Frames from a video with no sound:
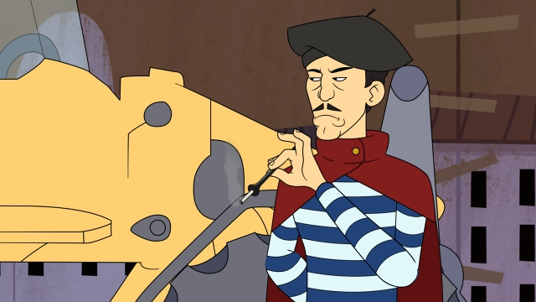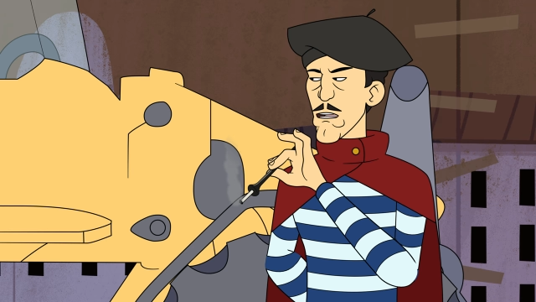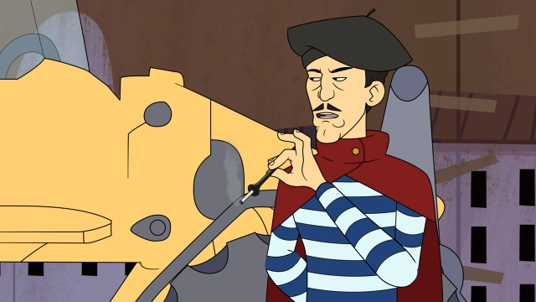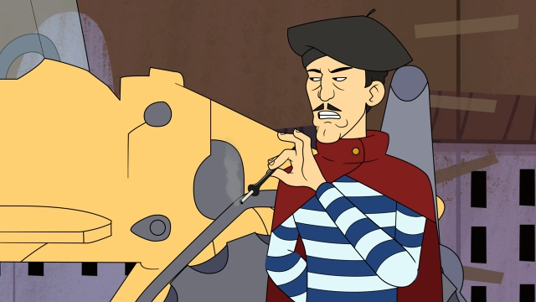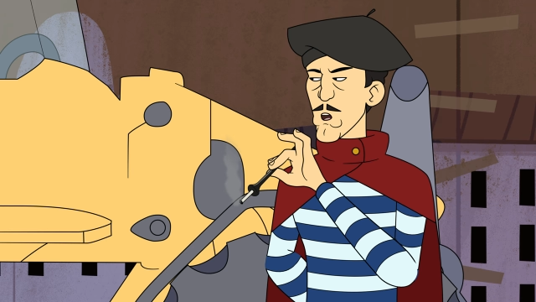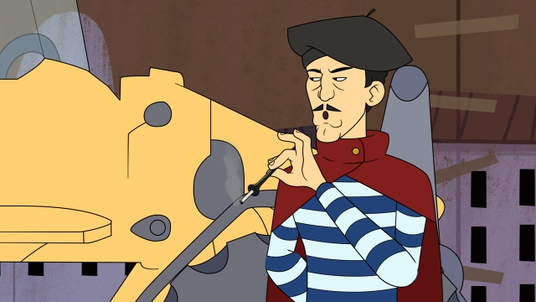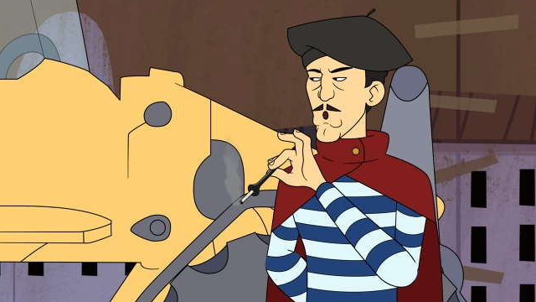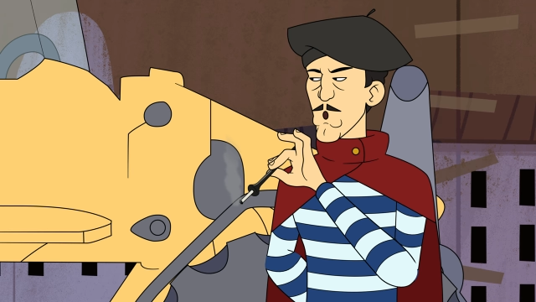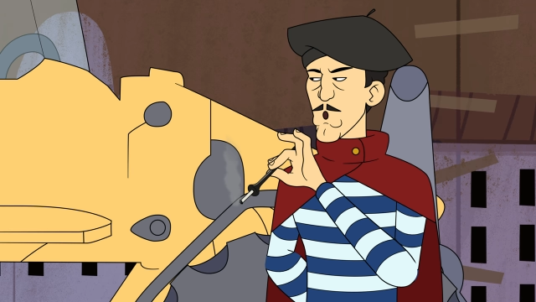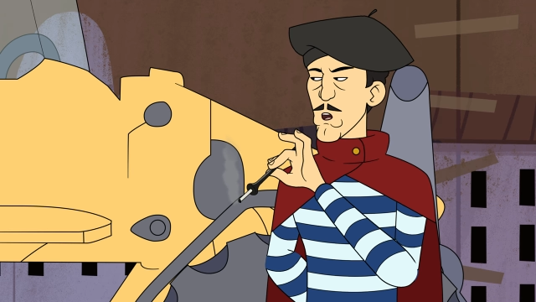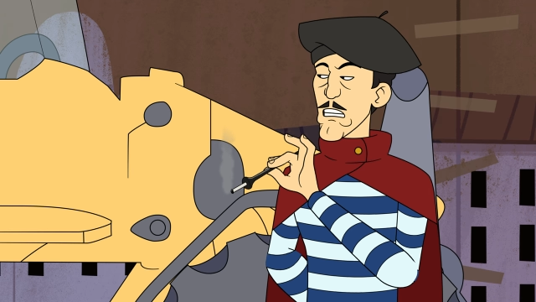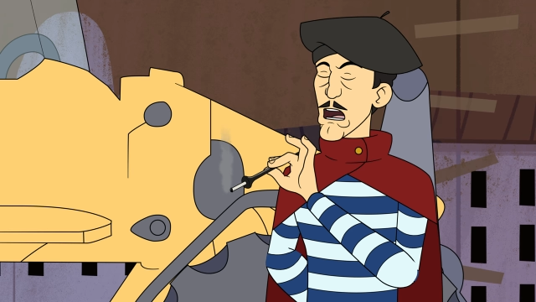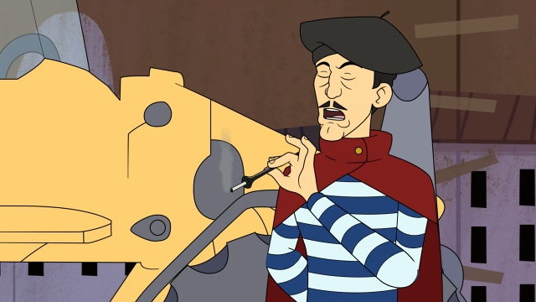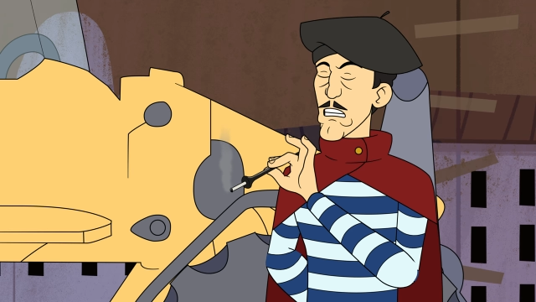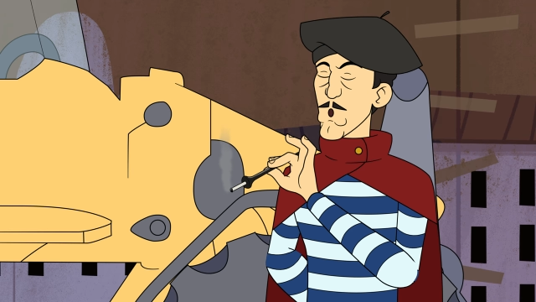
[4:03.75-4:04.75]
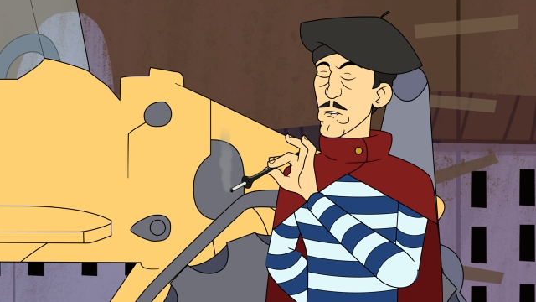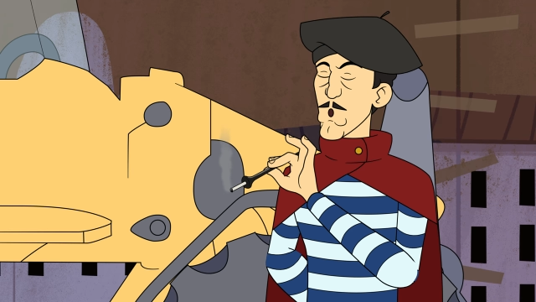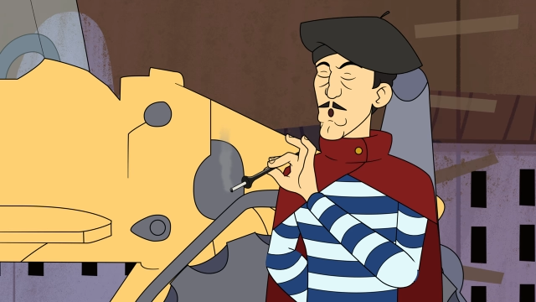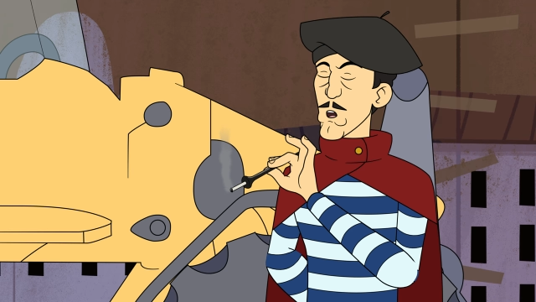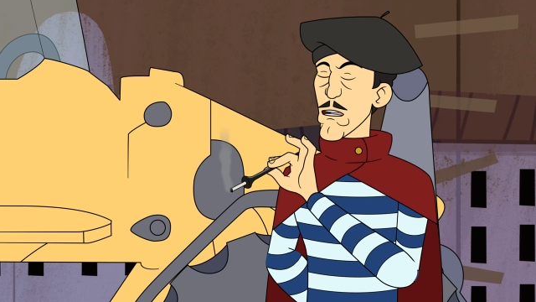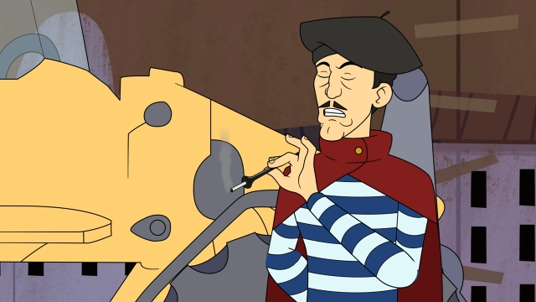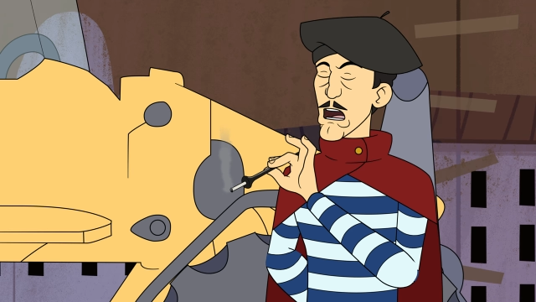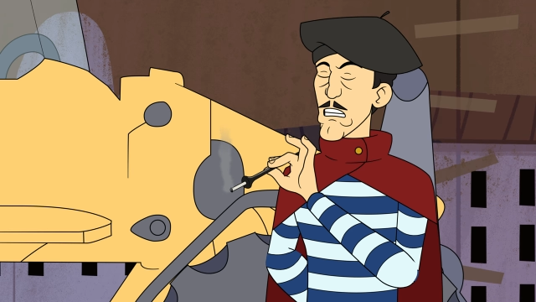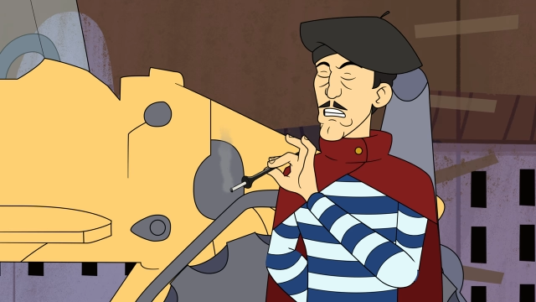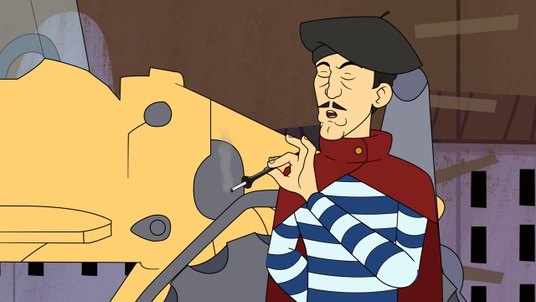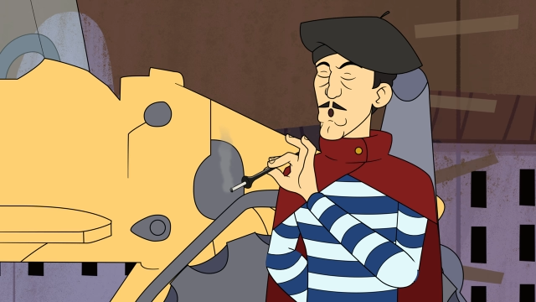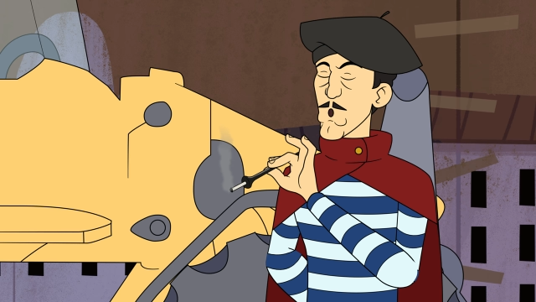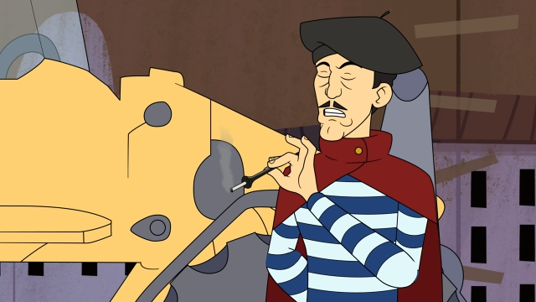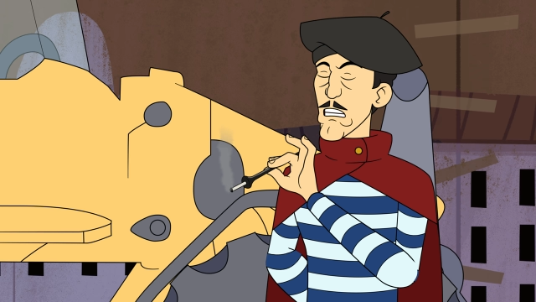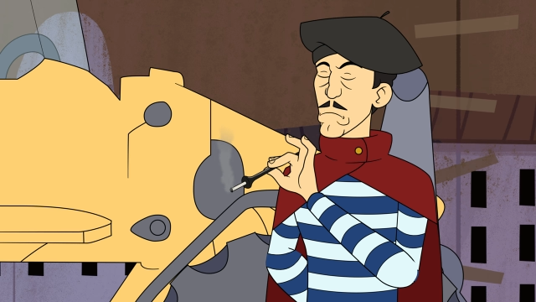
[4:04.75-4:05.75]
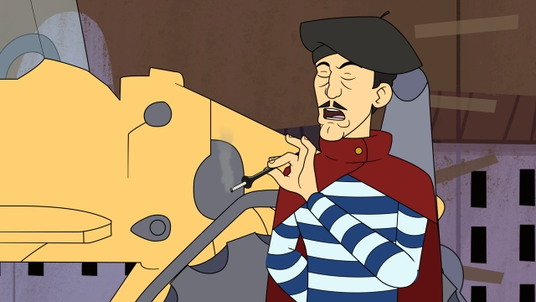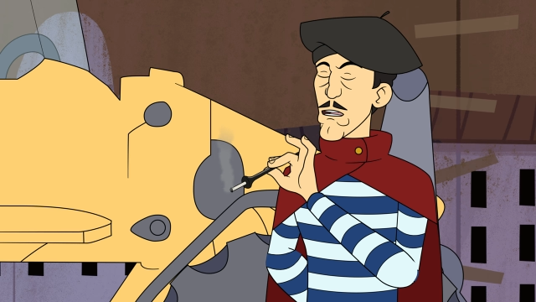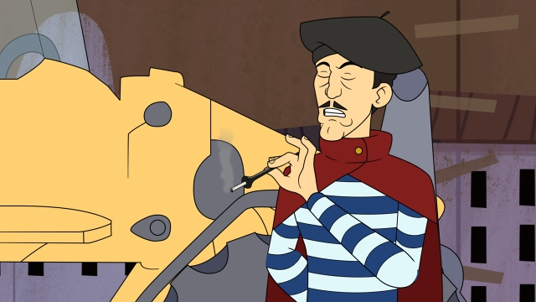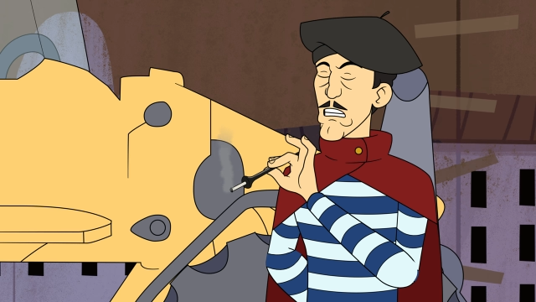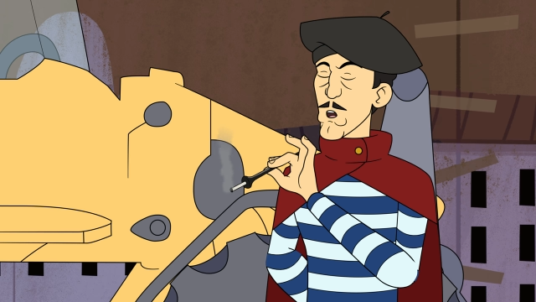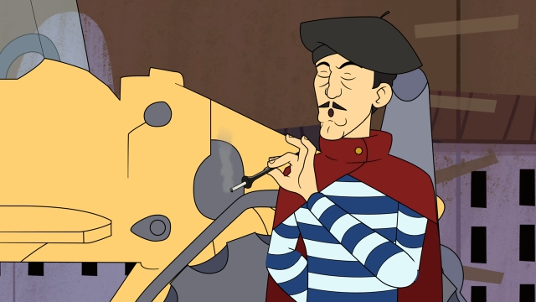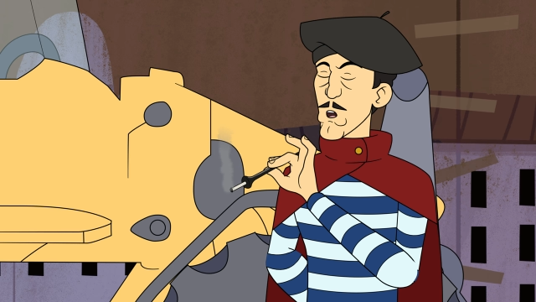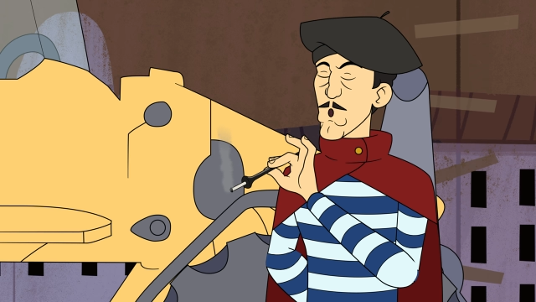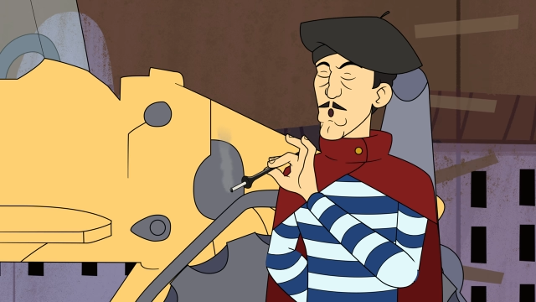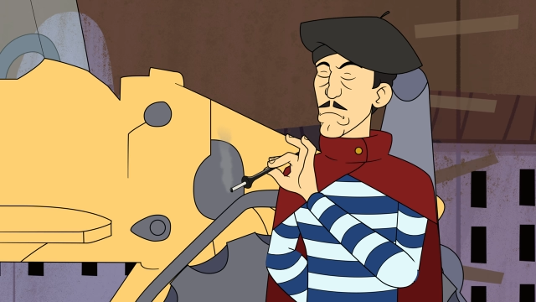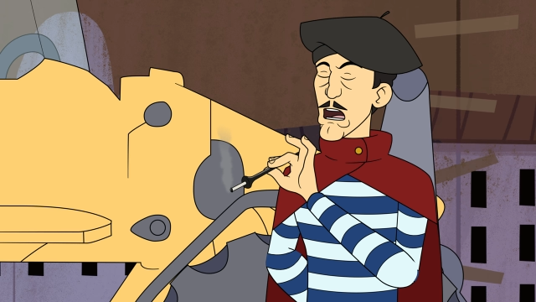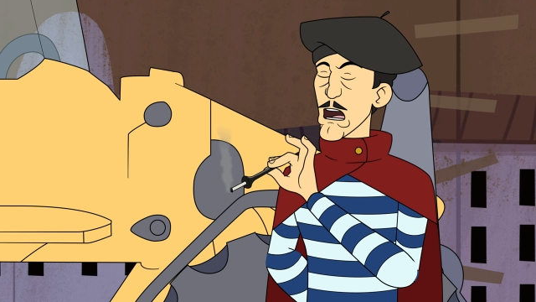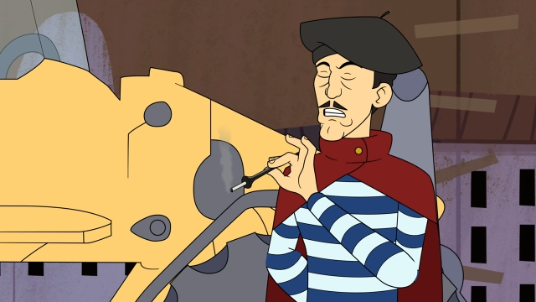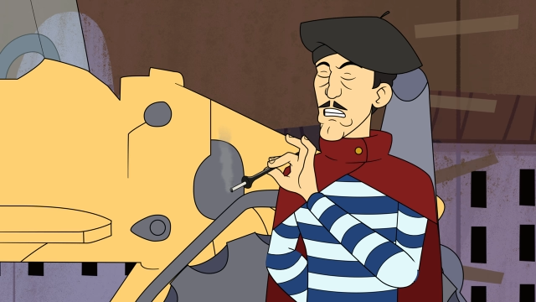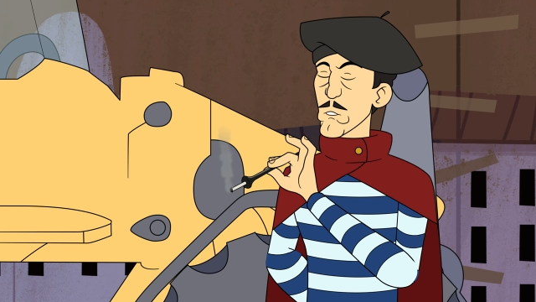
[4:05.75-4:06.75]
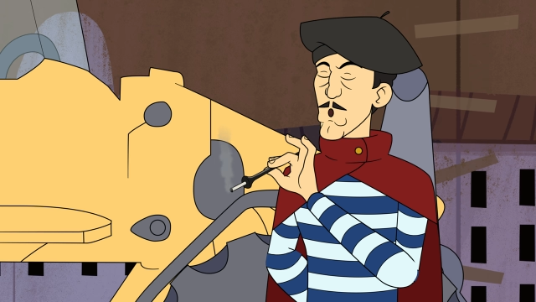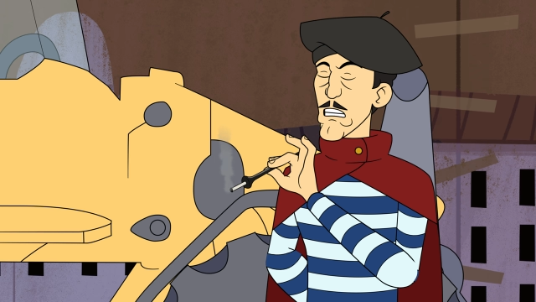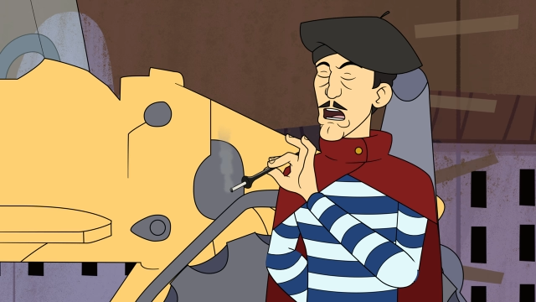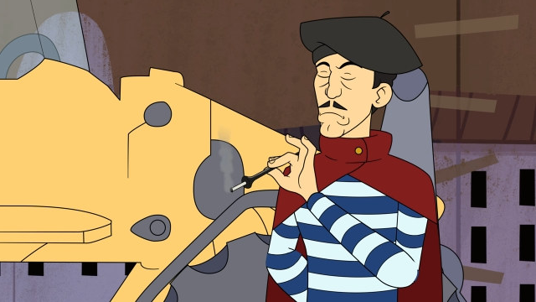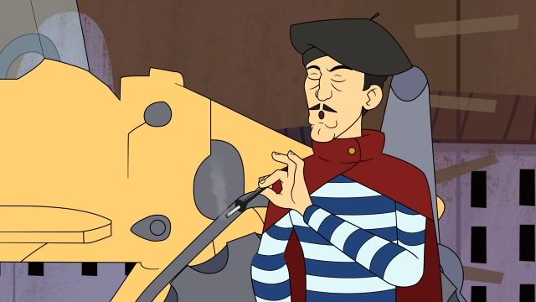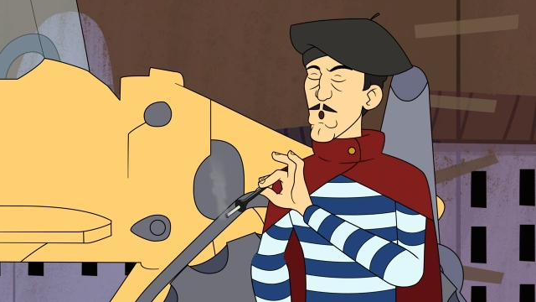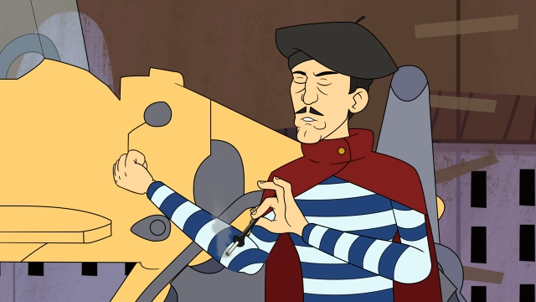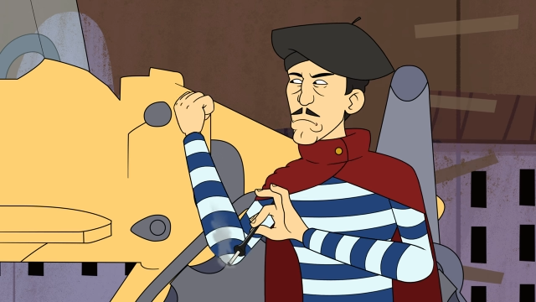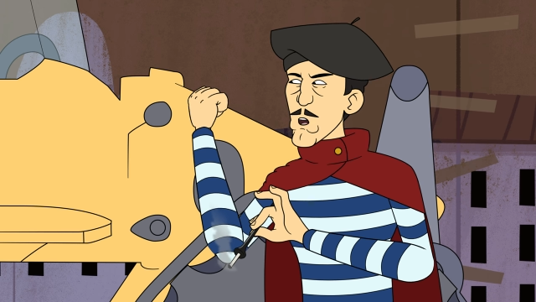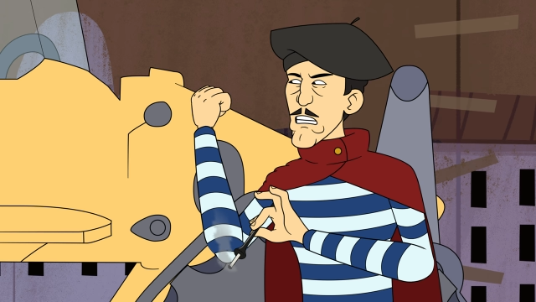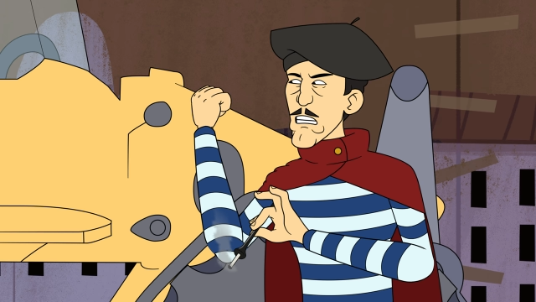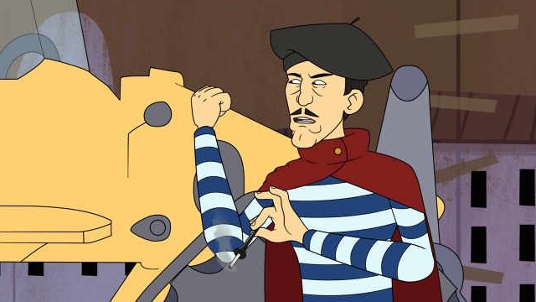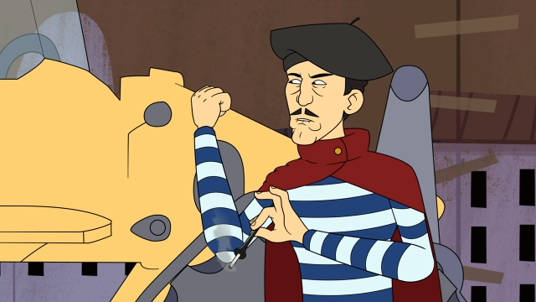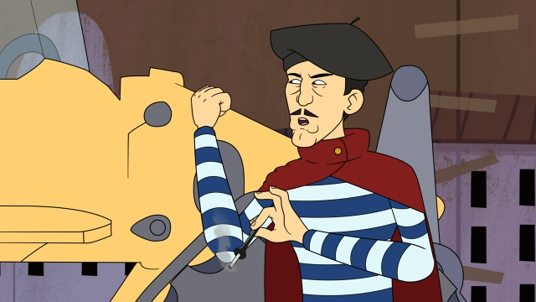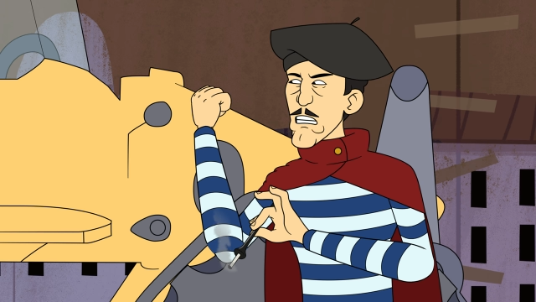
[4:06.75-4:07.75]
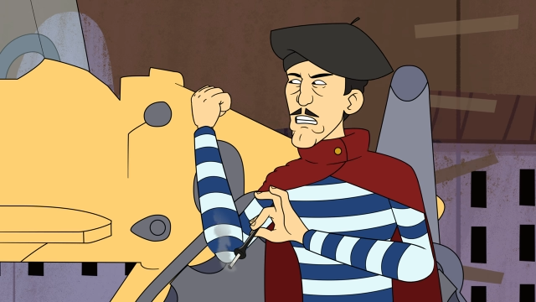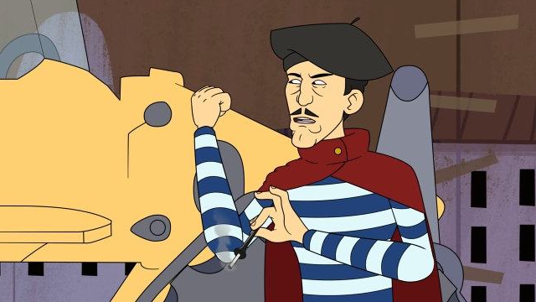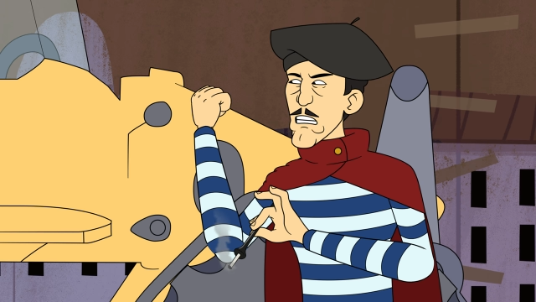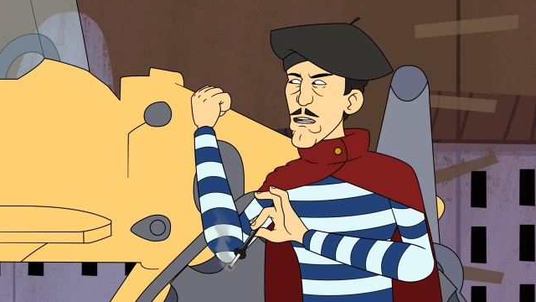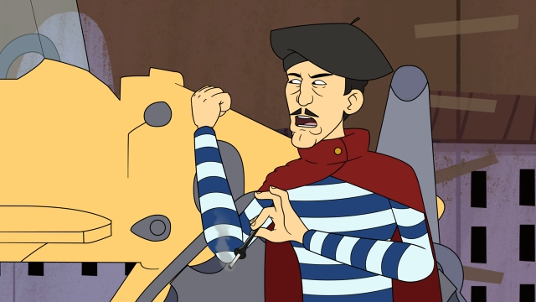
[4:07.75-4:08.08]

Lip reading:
No face is visible, so there are no lips to read.